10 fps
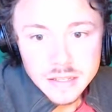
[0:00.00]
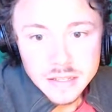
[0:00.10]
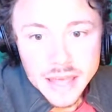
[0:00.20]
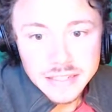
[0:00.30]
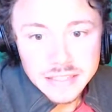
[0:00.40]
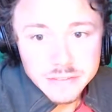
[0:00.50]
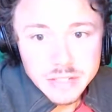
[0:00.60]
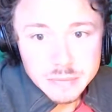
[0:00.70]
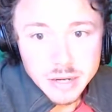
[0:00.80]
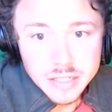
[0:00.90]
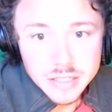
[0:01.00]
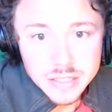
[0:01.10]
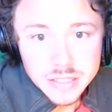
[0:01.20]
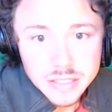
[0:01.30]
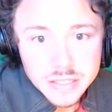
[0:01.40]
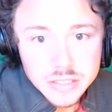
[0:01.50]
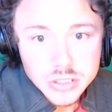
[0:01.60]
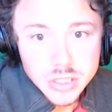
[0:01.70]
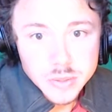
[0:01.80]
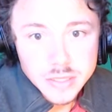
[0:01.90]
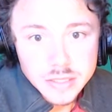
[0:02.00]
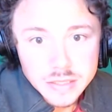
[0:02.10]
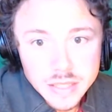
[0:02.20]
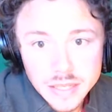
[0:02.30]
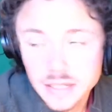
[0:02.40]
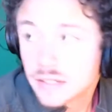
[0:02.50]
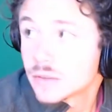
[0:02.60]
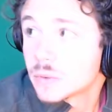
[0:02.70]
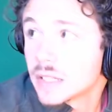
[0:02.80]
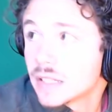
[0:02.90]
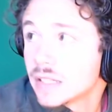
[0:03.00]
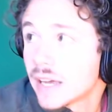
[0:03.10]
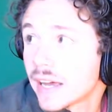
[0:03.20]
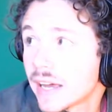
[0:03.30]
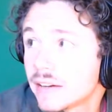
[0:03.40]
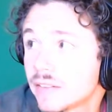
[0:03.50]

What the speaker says: activity monitor is showing that we have